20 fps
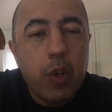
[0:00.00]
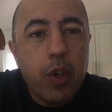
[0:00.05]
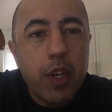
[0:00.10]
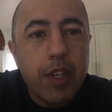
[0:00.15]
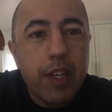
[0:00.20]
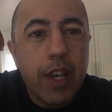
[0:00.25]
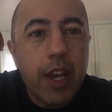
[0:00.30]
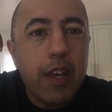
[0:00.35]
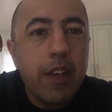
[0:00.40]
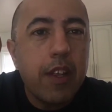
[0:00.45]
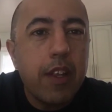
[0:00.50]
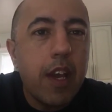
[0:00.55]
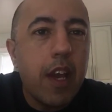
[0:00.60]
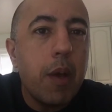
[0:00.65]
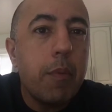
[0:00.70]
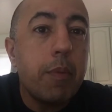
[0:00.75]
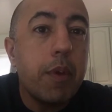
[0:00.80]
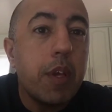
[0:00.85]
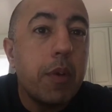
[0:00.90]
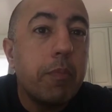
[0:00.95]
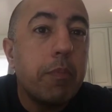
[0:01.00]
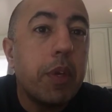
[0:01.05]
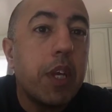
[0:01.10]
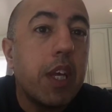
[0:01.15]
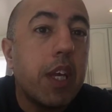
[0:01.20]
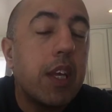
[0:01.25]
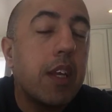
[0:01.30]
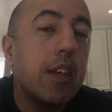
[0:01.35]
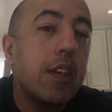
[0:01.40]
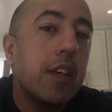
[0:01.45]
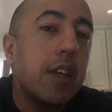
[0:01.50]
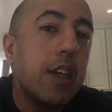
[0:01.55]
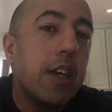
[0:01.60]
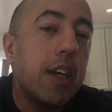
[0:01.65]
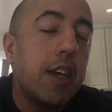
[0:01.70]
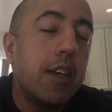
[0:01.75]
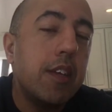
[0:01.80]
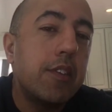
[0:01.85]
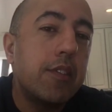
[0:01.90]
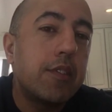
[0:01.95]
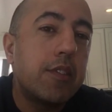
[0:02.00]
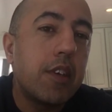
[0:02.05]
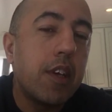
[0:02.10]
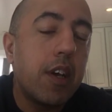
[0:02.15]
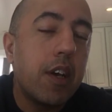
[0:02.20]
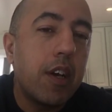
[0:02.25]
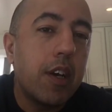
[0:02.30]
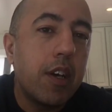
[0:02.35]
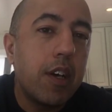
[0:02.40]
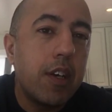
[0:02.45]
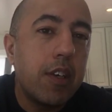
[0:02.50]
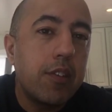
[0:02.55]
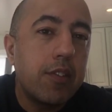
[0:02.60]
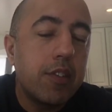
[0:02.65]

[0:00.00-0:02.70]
again, Airbnb is a